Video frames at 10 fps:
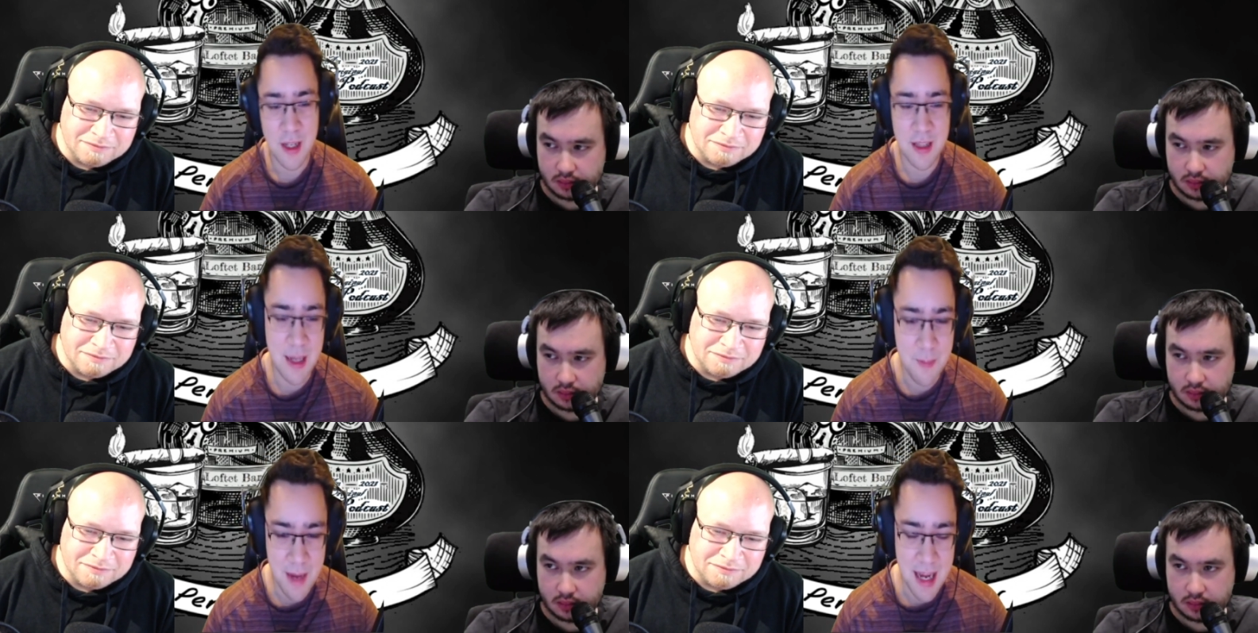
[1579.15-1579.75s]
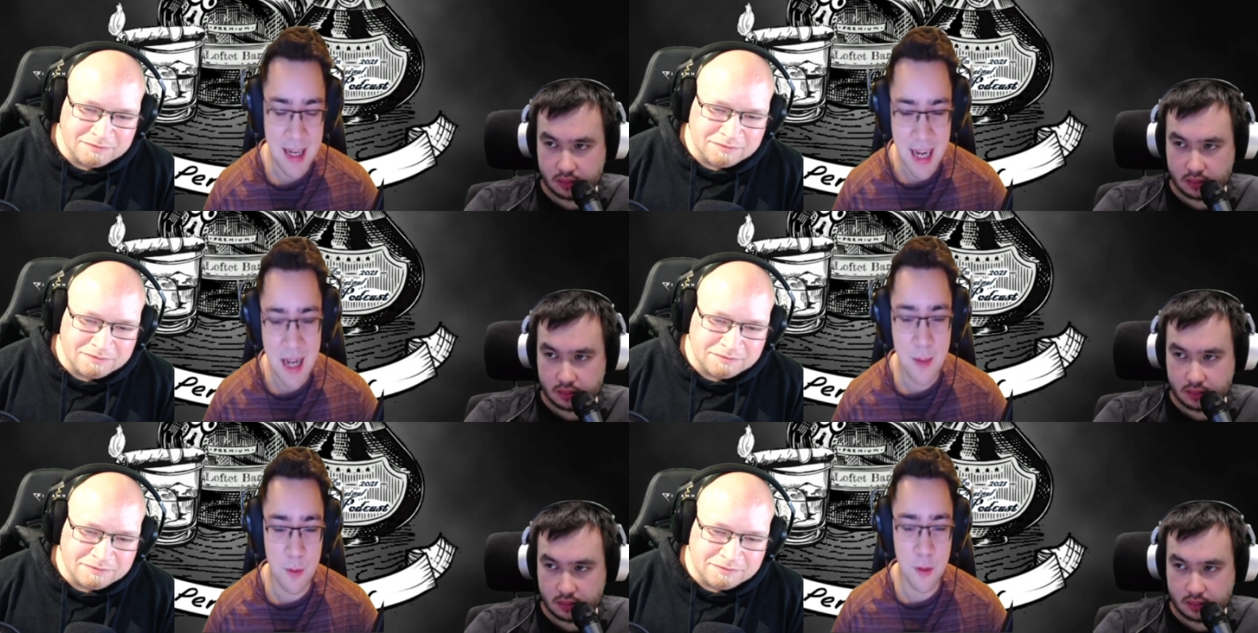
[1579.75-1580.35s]
Speaker 1: they
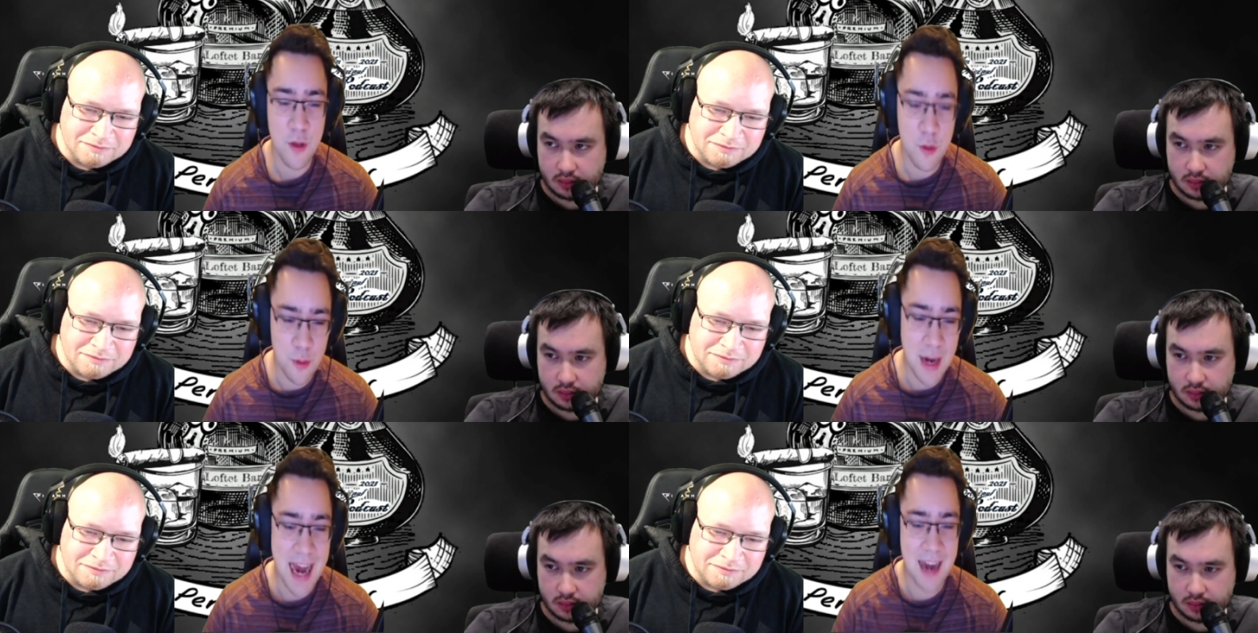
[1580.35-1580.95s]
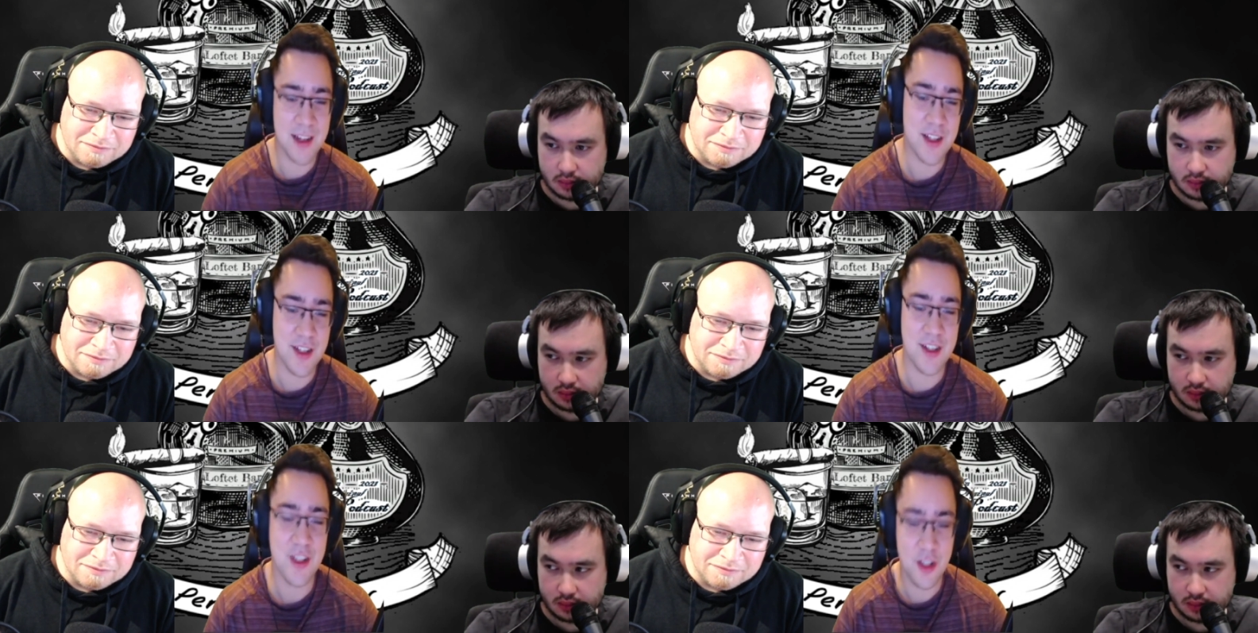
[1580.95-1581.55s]
enable you to
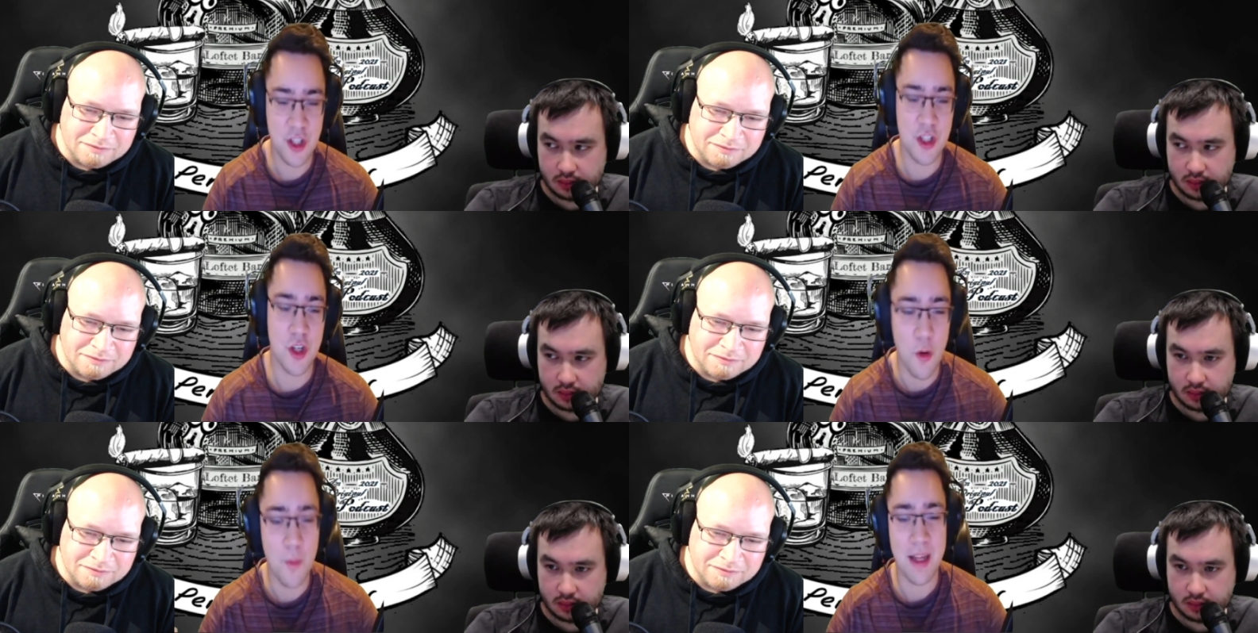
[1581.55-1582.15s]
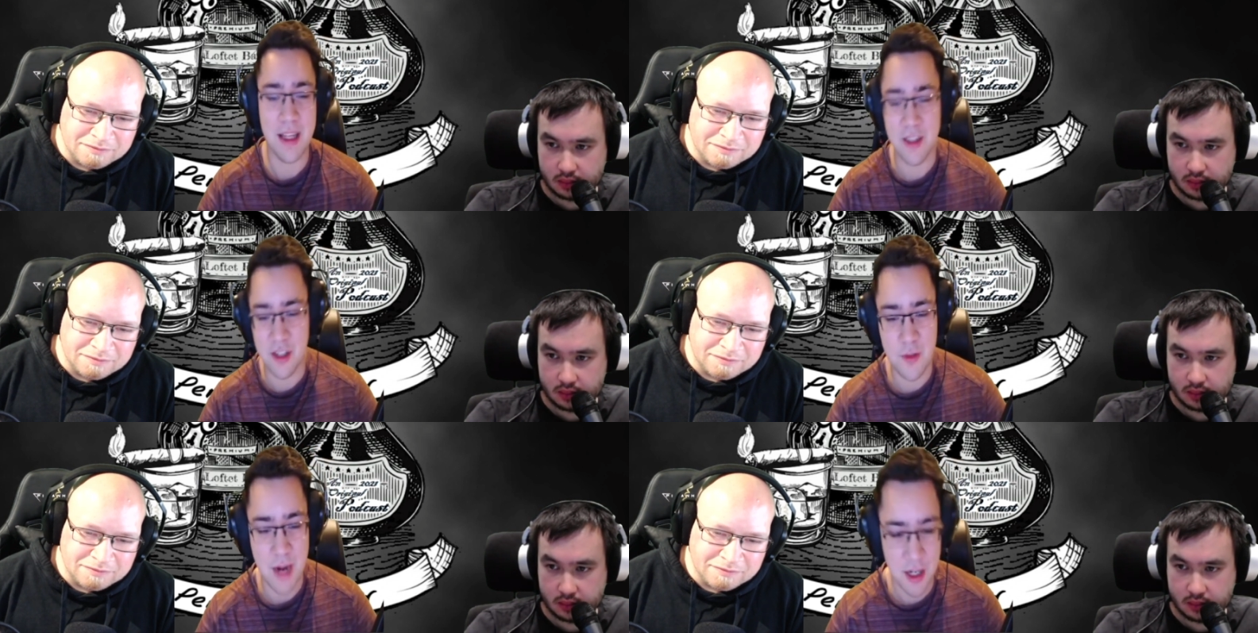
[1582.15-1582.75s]
access so many
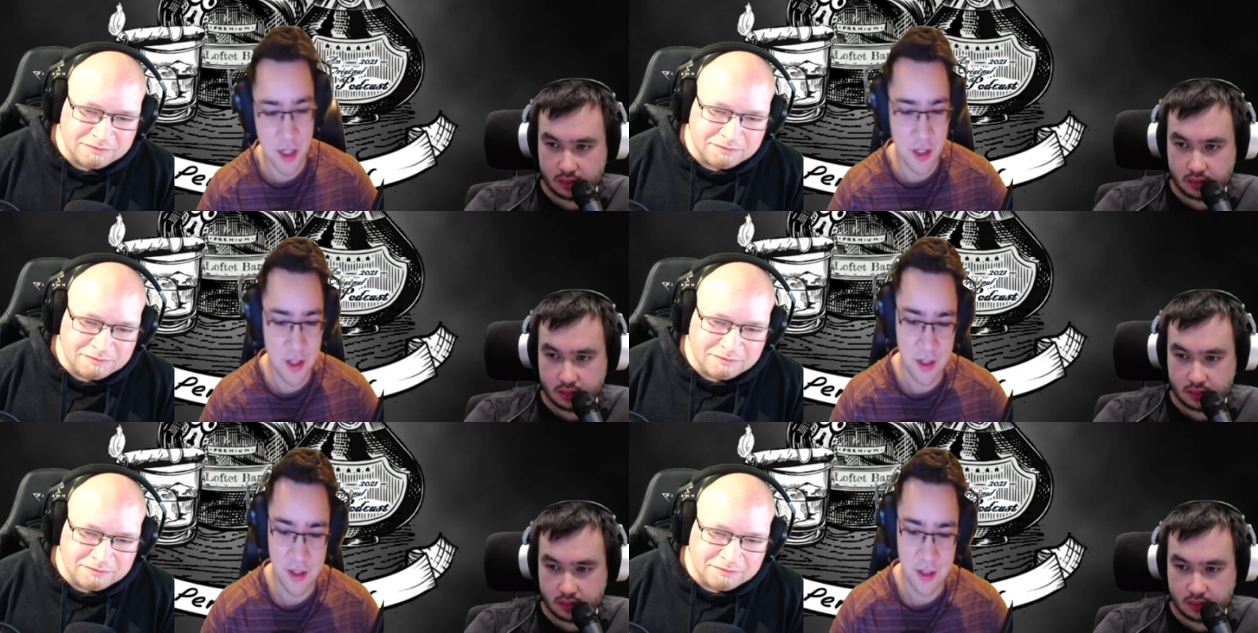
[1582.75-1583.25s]
distractions